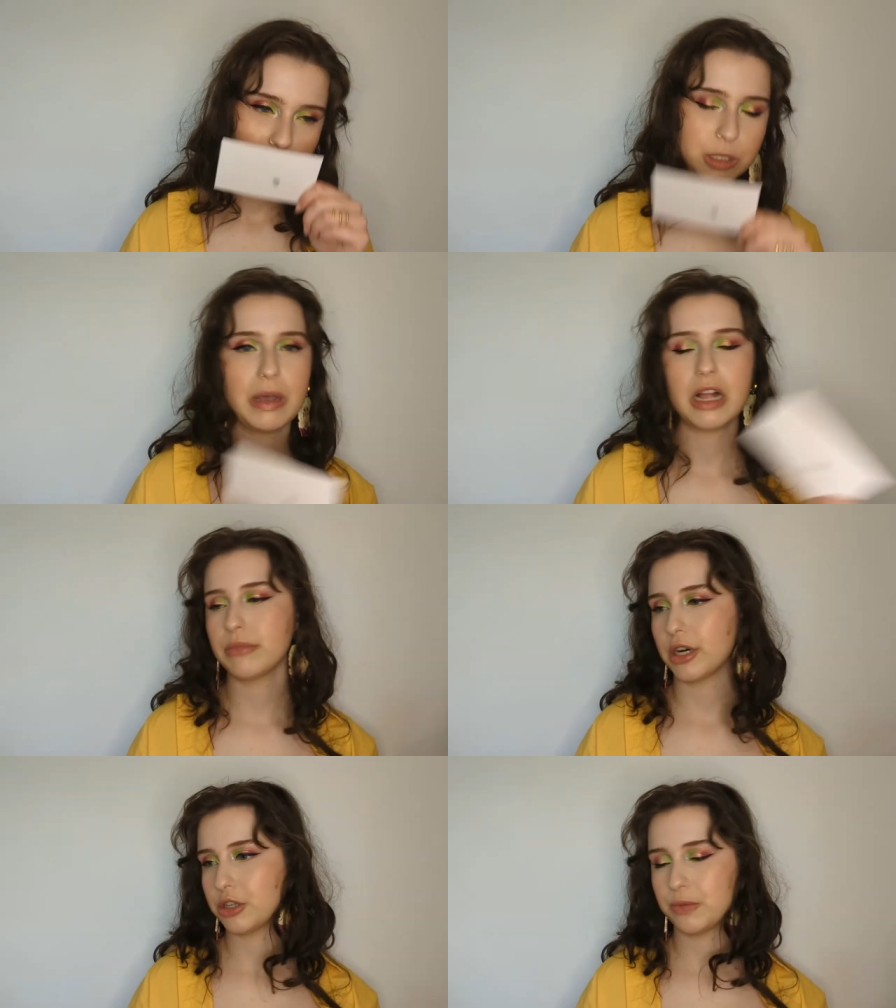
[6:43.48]
You
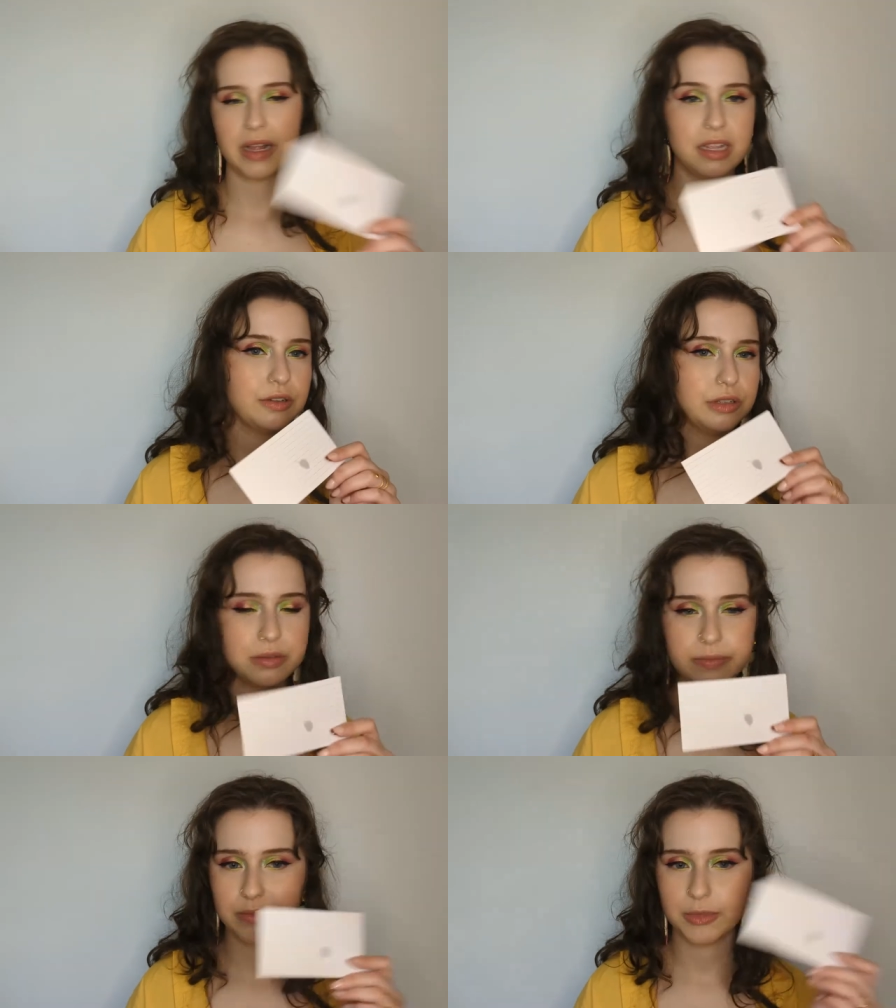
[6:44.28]
smell
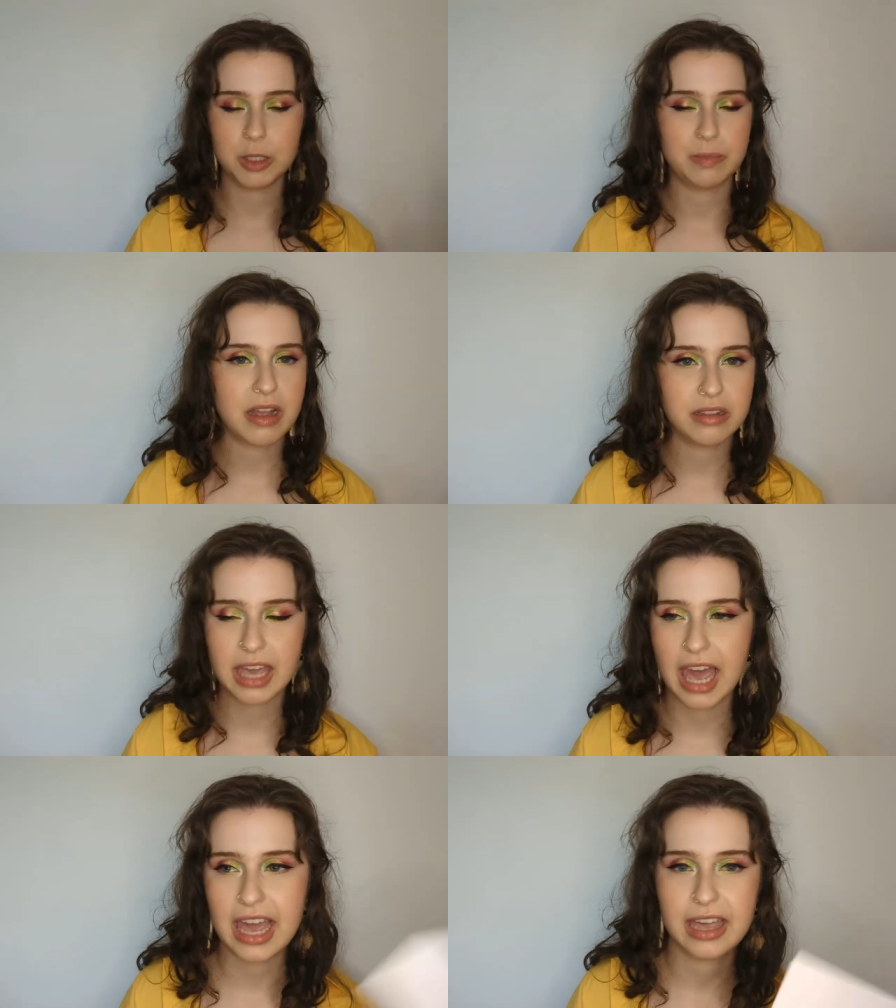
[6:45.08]
marshmallows, you
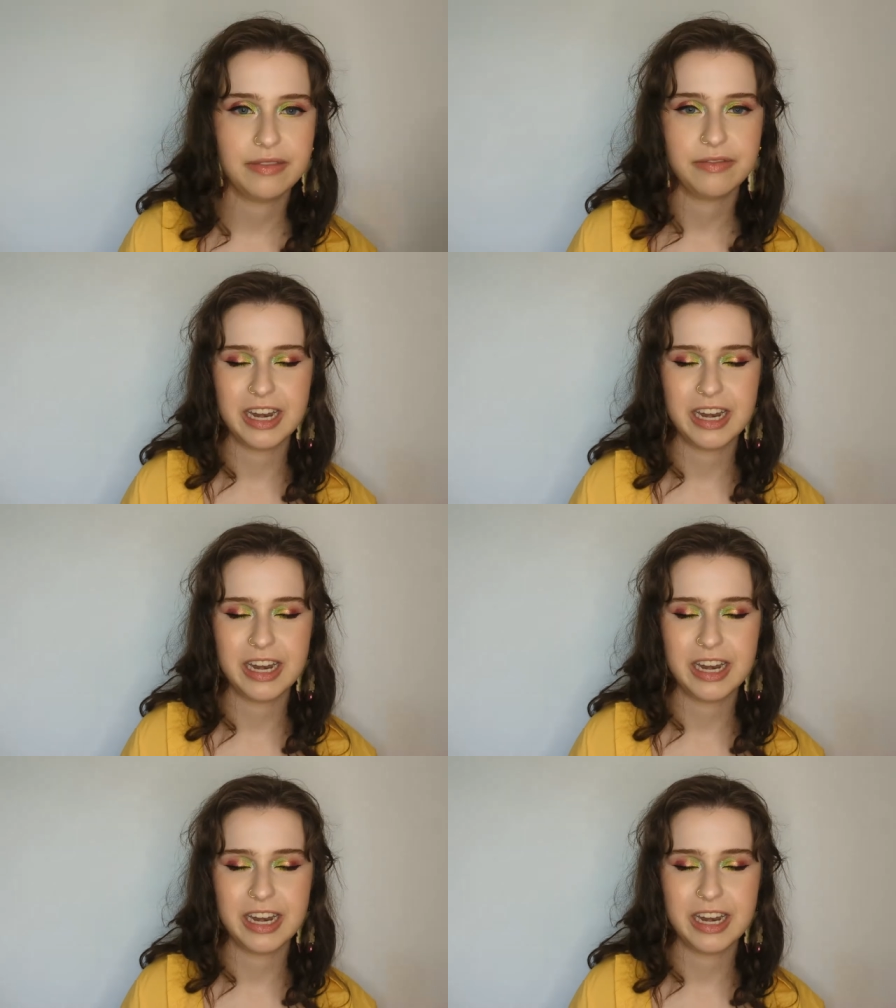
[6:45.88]
smell cake,